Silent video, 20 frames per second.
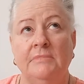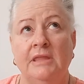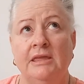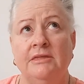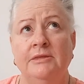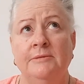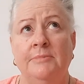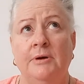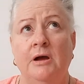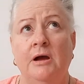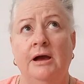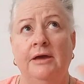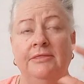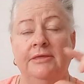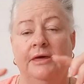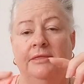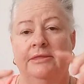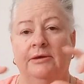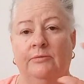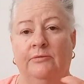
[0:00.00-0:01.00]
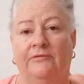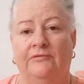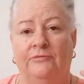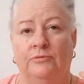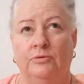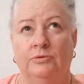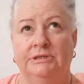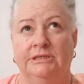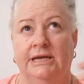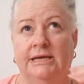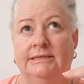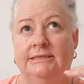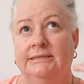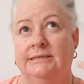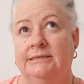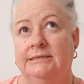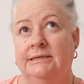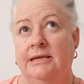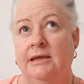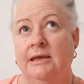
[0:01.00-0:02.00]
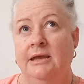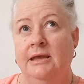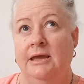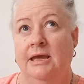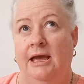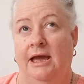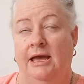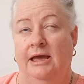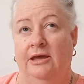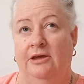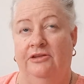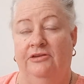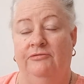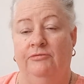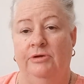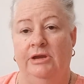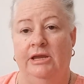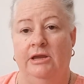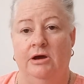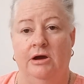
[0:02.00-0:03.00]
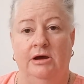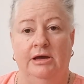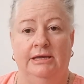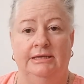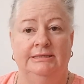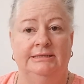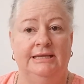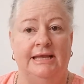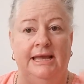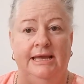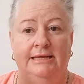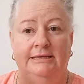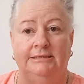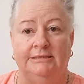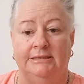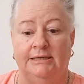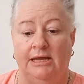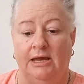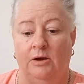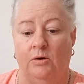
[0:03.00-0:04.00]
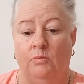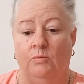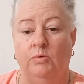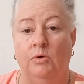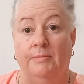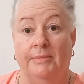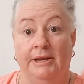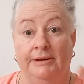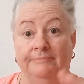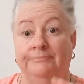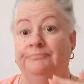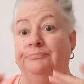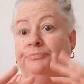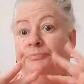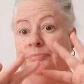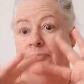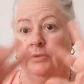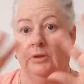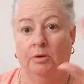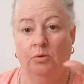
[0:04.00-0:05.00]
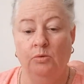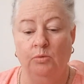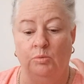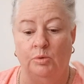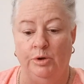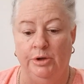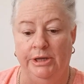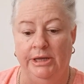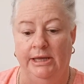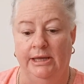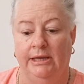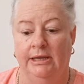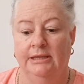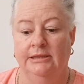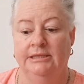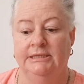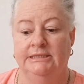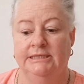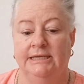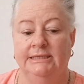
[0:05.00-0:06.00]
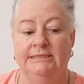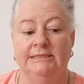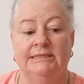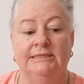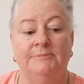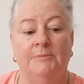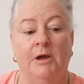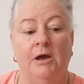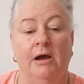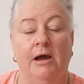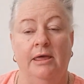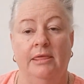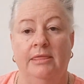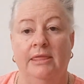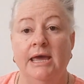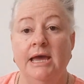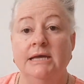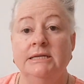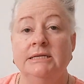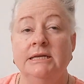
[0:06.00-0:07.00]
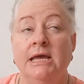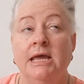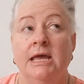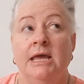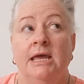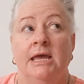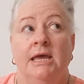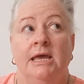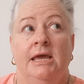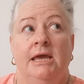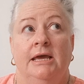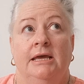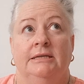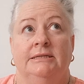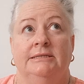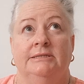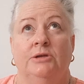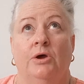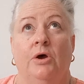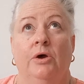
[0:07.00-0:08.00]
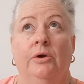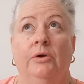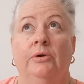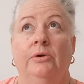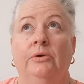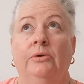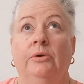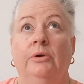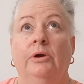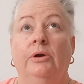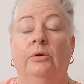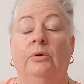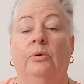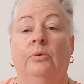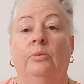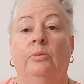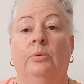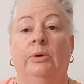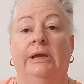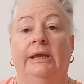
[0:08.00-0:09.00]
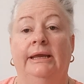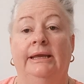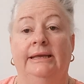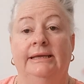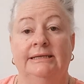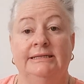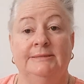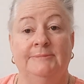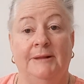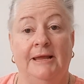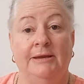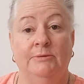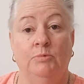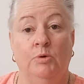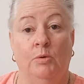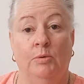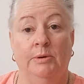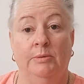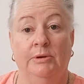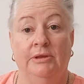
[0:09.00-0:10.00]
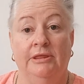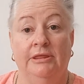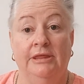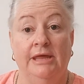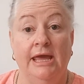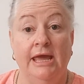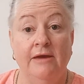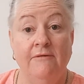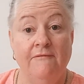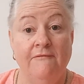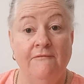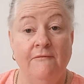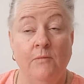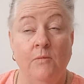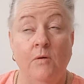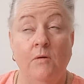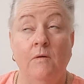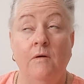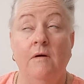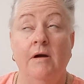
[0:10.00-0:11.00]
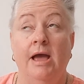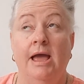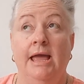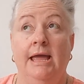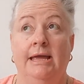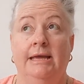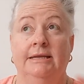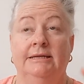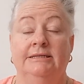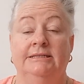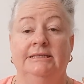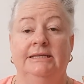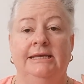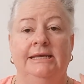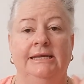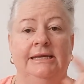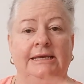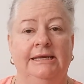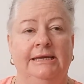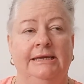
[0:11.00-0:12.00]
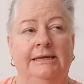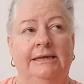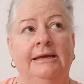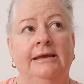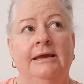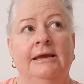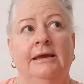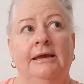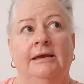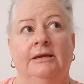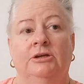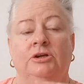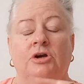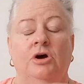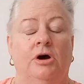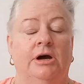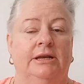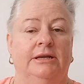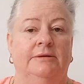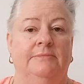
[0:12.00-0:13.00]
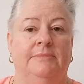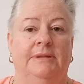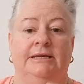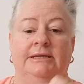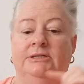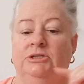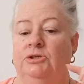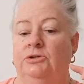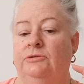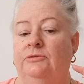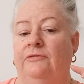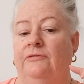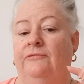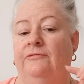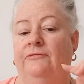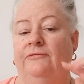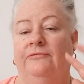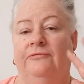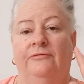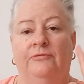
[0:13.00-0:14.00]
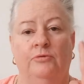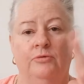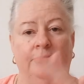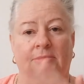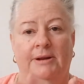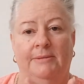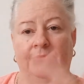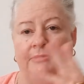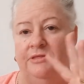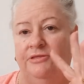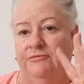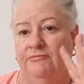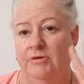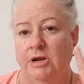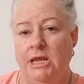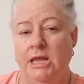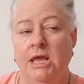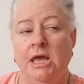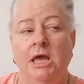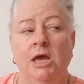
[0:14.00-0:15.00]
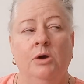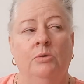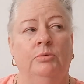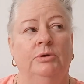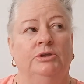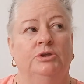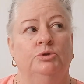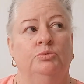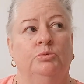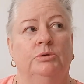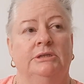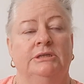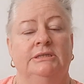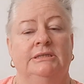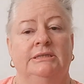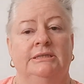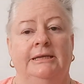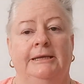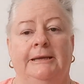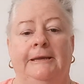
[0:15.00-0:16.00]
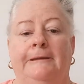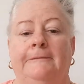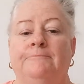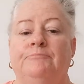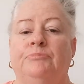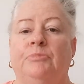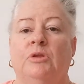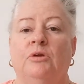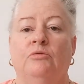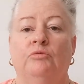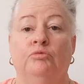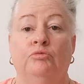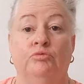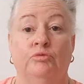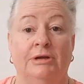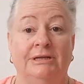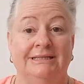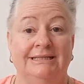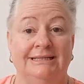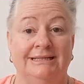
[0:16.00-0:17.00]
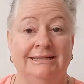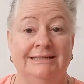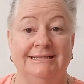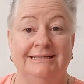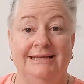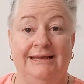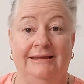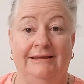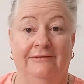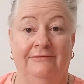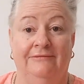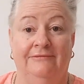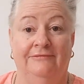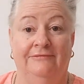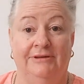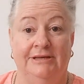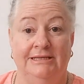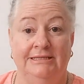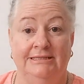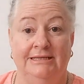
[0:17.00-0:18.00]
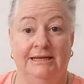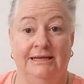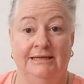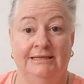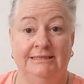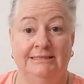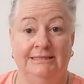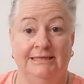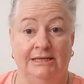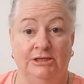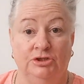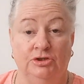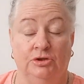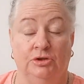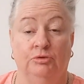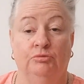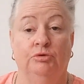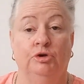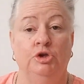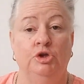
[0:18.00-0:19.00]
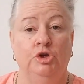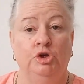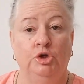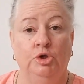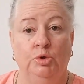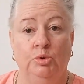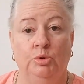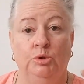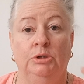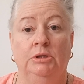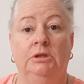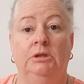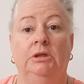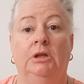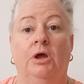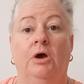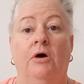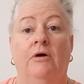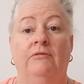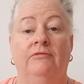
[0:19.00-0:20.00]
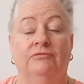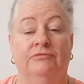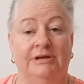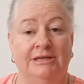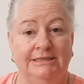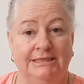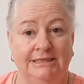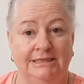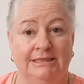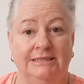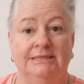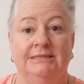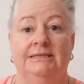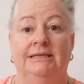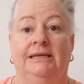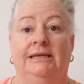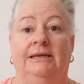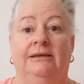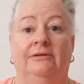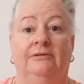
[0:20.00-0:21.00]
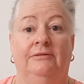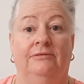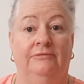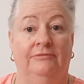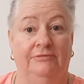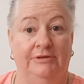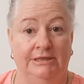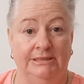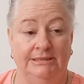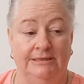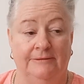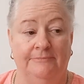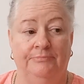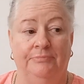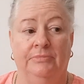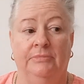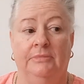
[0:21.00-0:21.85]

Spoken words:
And then behind that, there were four desks, three guys and a woman were working in the desks behind that. So we explained what we were there for, and he guided me to form number 3, which was the residency visa extension, the renewal of residency visa